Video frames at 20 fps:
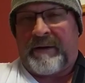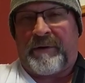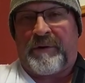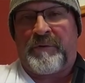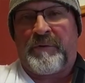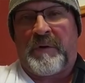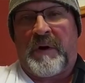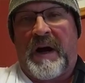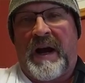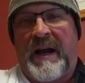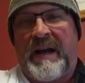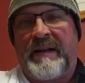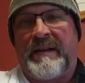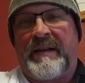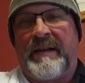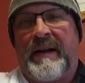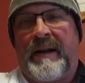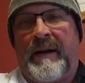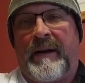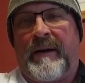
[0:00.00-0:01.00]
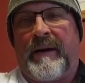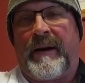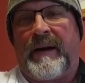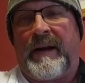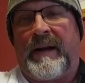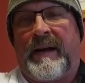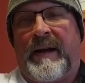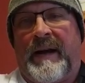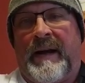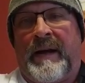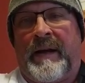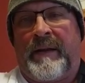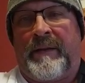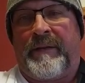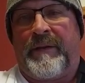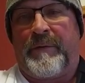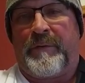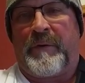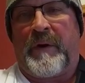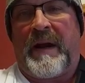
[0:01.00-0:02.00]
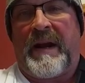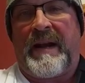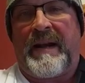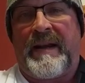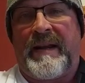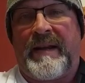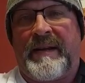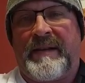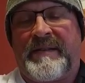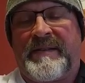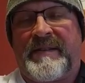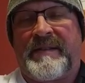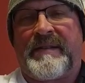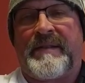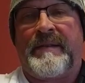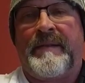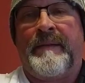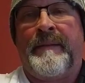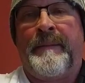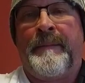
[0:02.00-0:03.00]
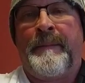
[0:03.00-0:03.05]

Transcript: grind an area on the radius,